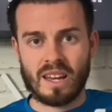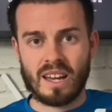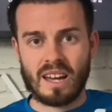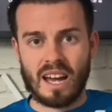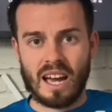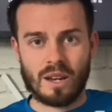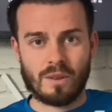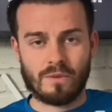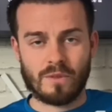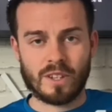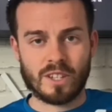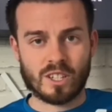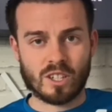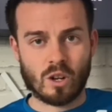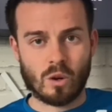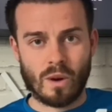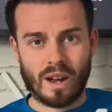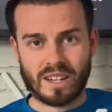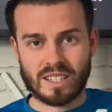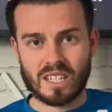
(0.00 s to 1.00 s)
and
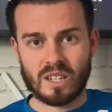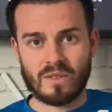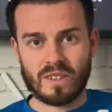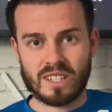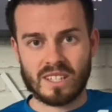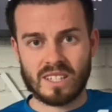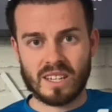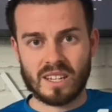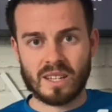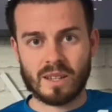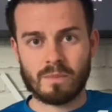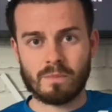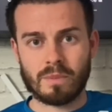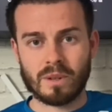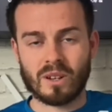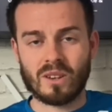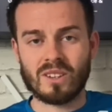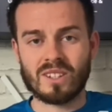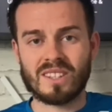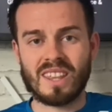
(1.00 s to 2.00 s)
physical activity
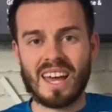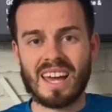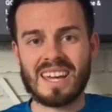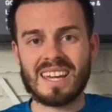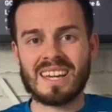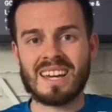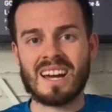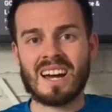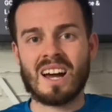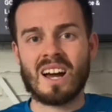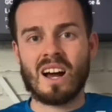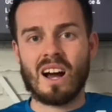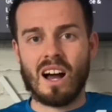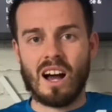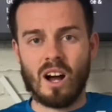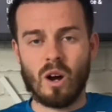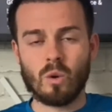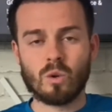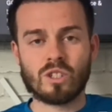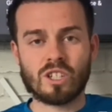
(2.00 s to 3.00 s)
because they
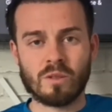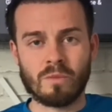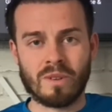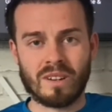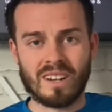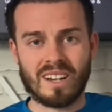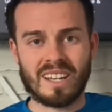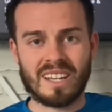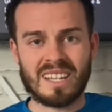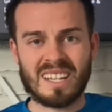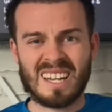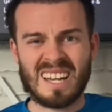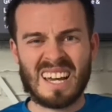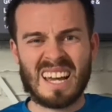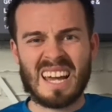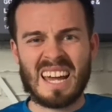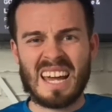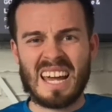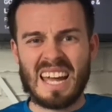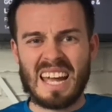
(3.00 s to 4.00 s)
ultimately
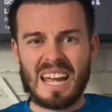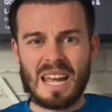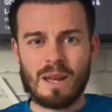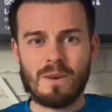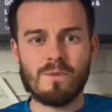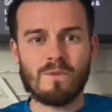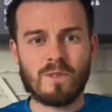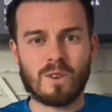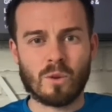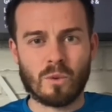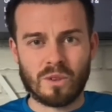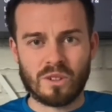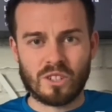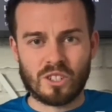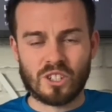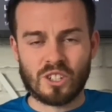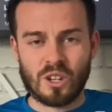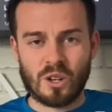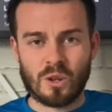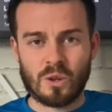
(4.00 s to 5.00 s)

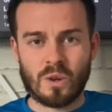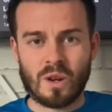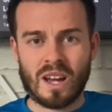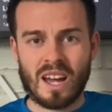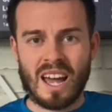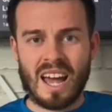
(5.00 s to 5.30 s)
influence you